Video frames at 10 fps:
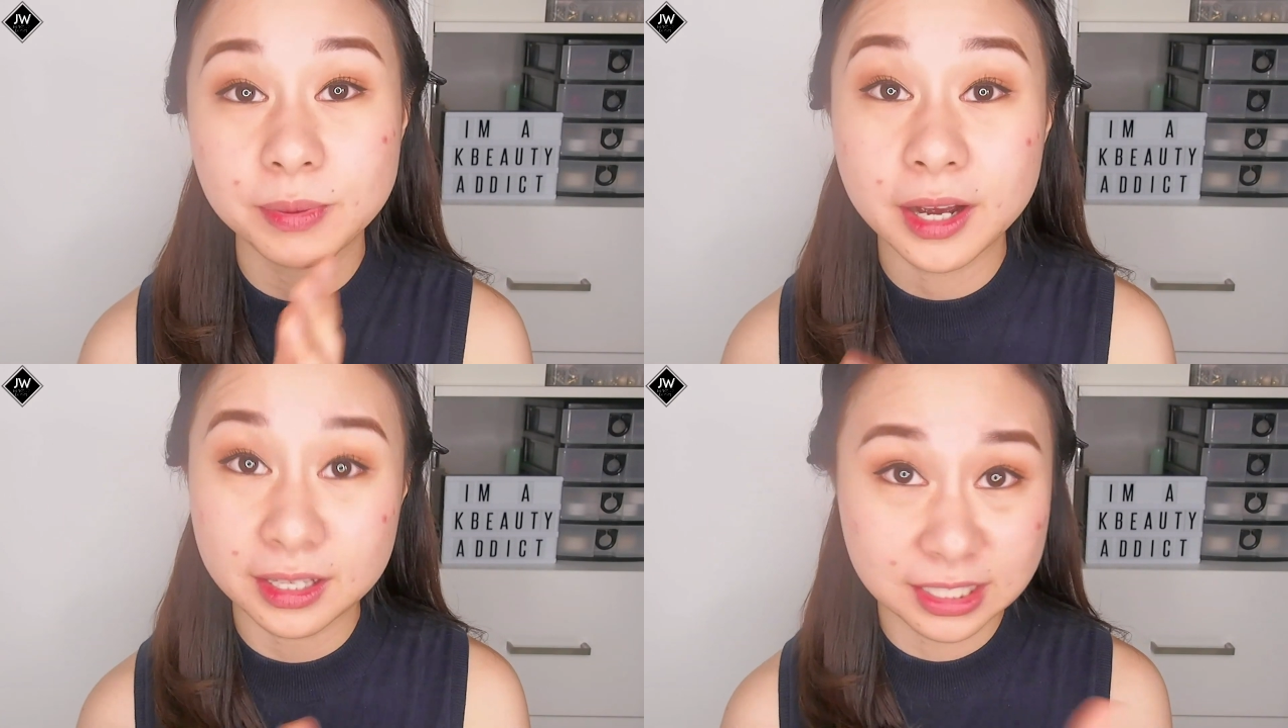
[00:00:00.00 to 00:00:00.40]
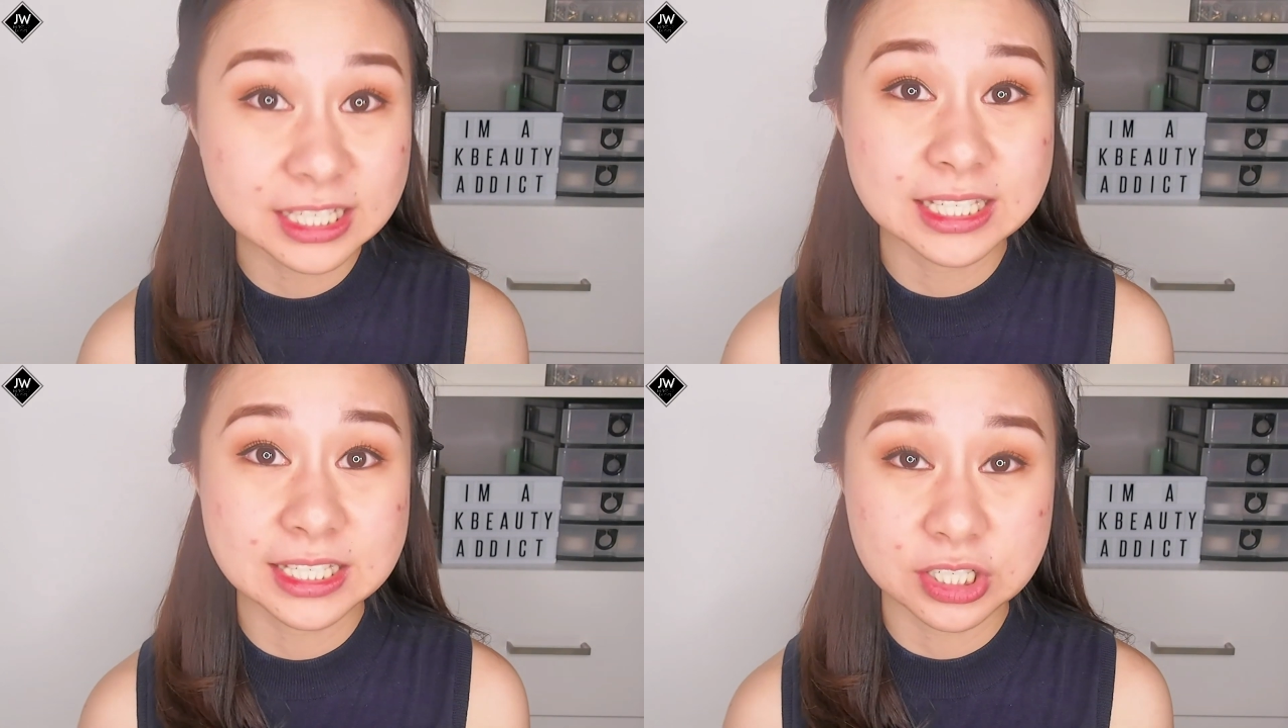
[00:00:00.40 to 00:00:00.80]
but the
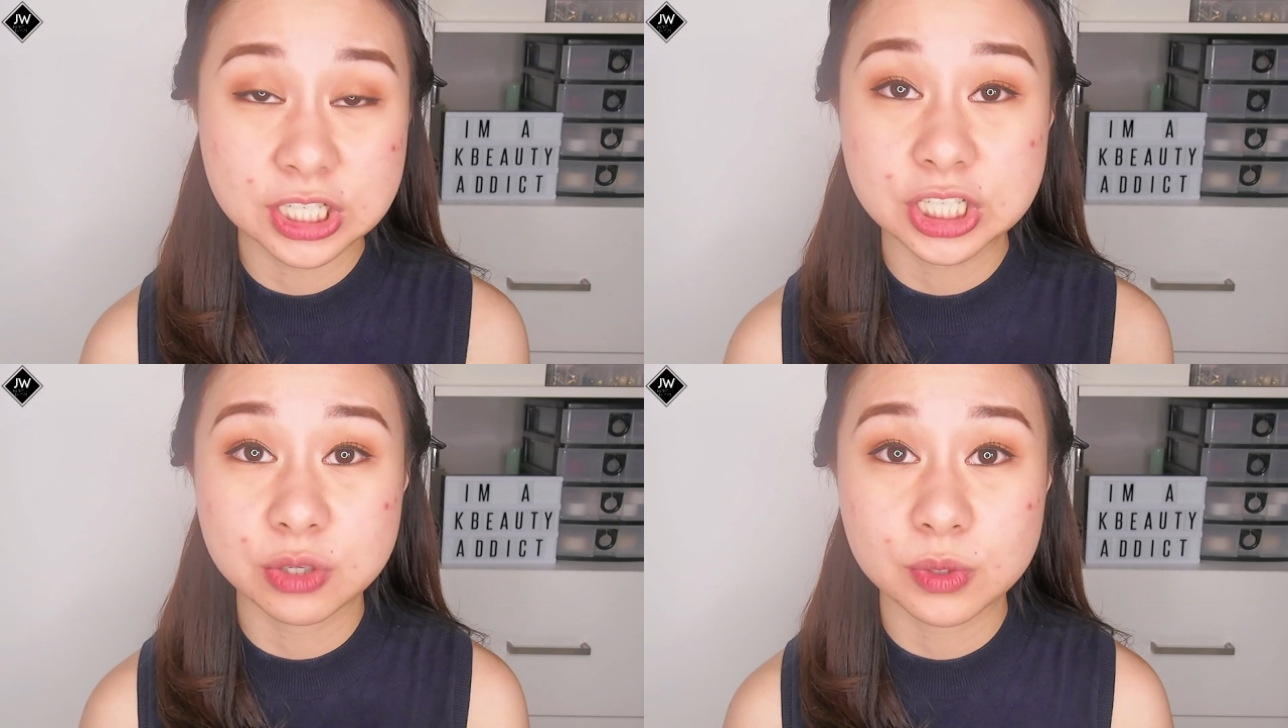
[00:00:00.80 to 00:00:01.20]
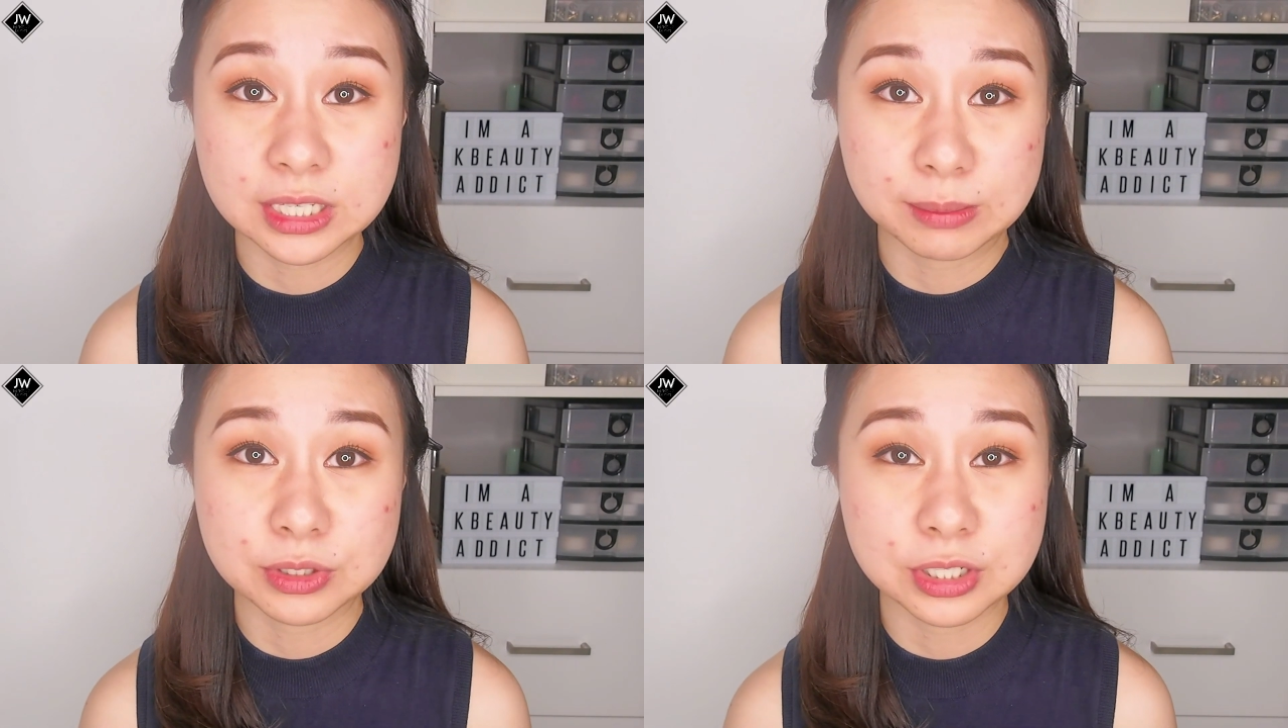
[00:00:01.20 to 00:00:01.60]
Conceal cushion
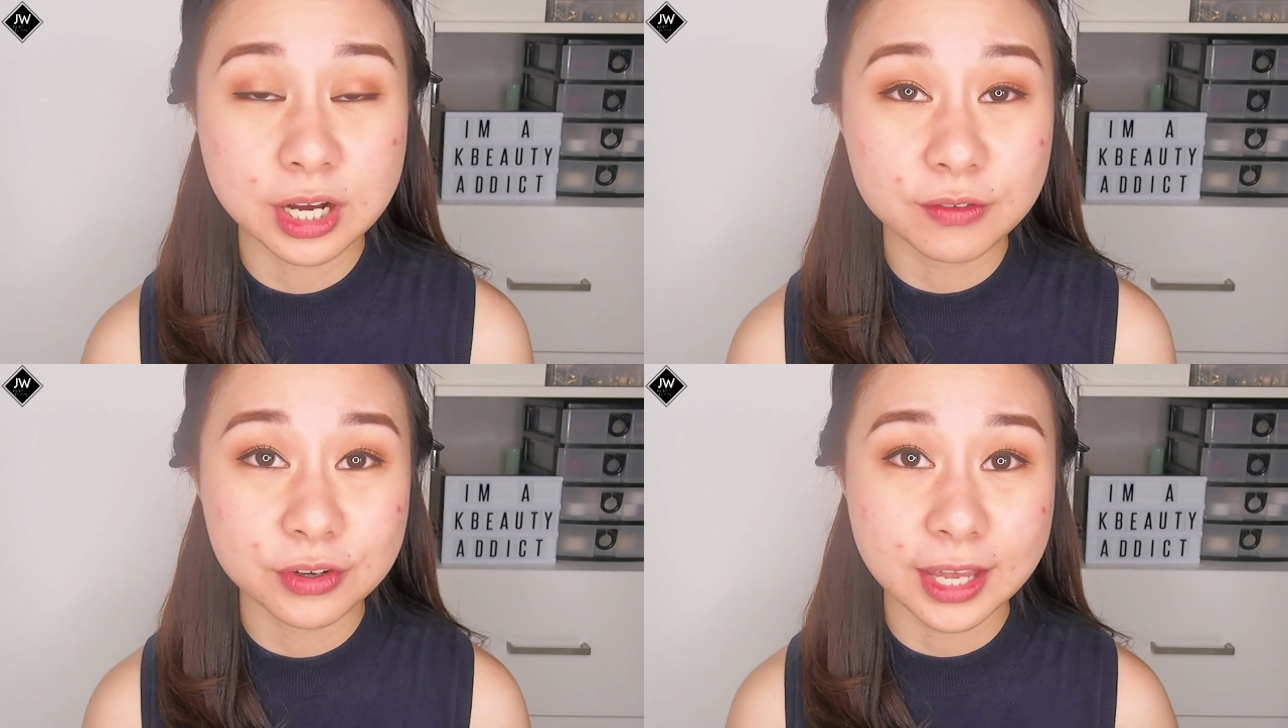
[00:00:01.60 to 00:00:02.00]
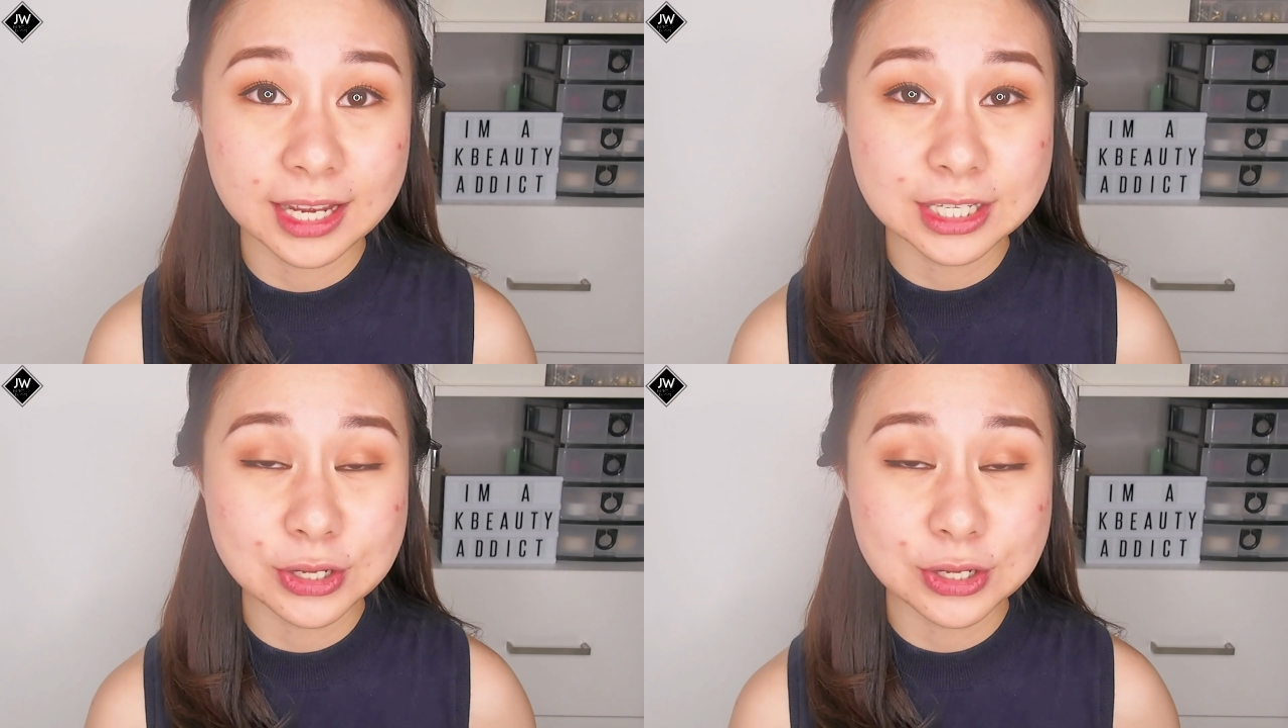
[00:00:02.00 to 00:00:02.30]
was able to cover that.